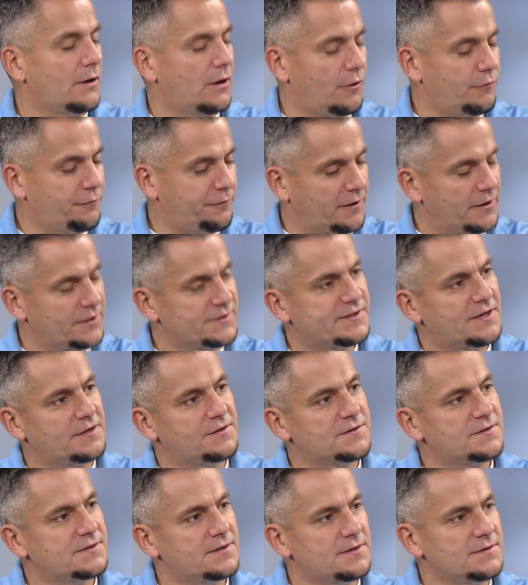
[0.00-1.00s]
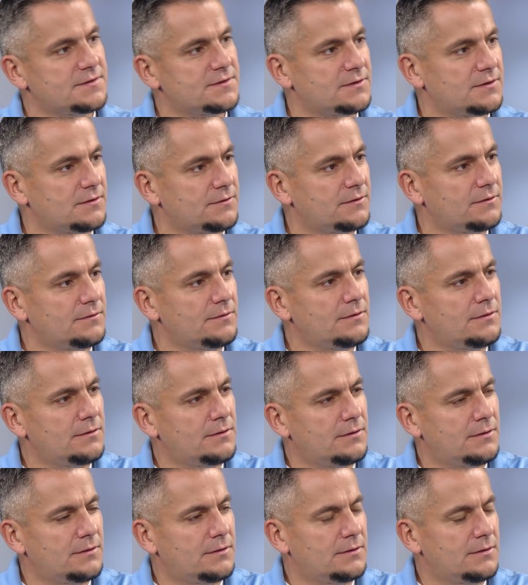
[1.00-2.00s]
how far is that distance?
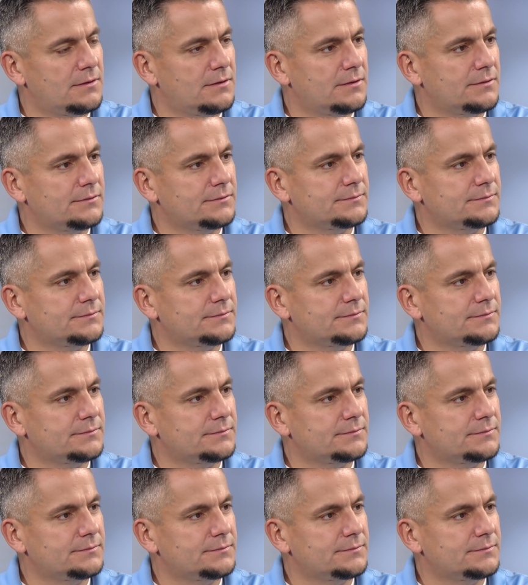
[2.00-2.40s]
Well, with the plane wave